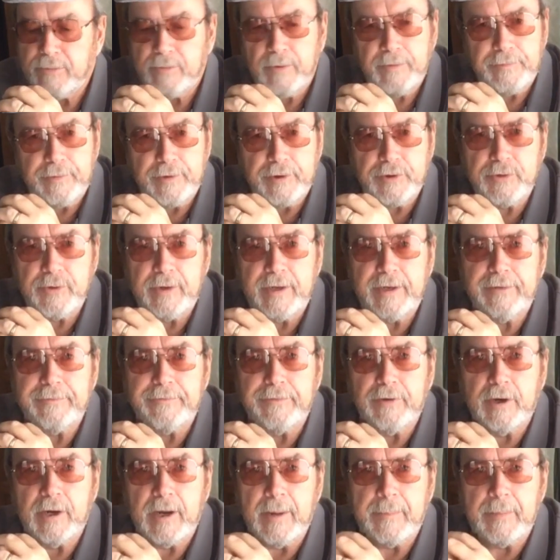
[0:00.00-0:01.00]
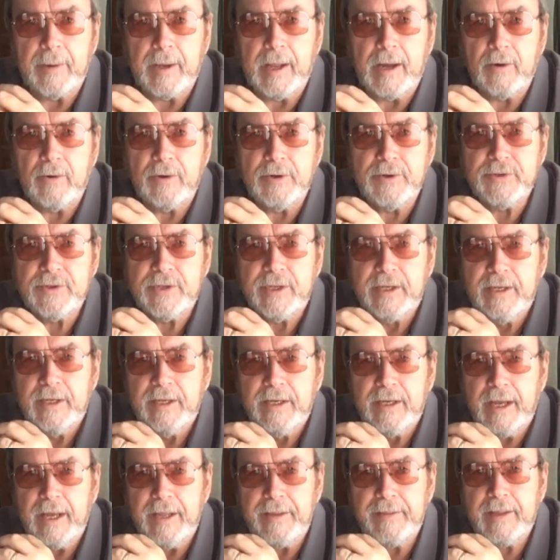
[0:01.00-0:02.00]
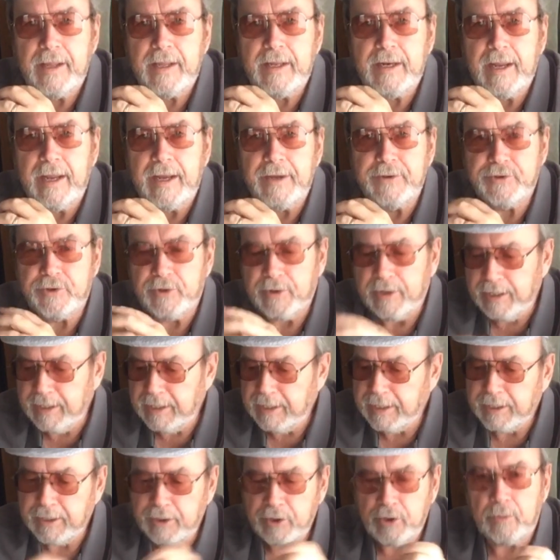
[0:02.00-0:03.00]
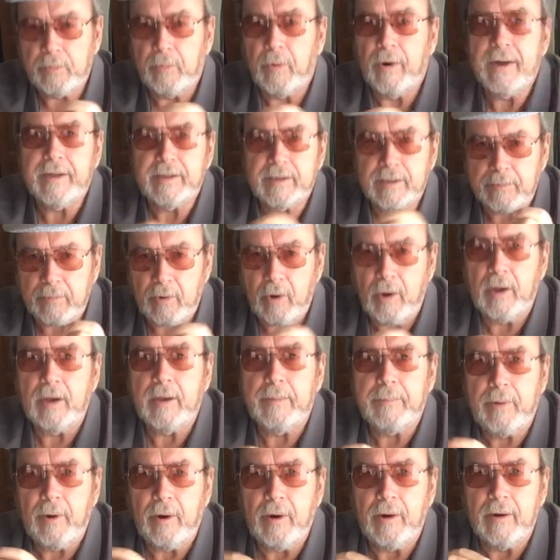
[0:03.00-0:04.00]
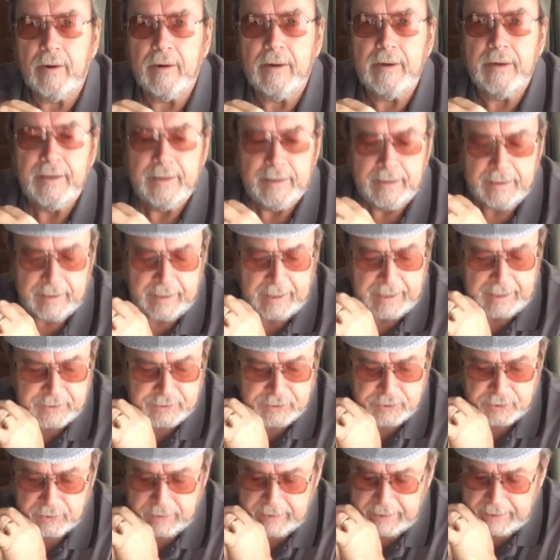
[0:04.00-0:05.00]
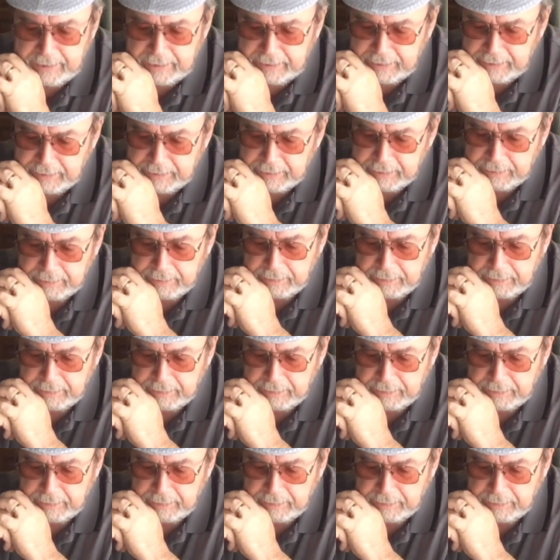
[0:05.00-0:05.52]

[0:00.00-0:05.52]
refrigerate it for a couple hours. And then as you're eating it, you break the ball apart as you're eating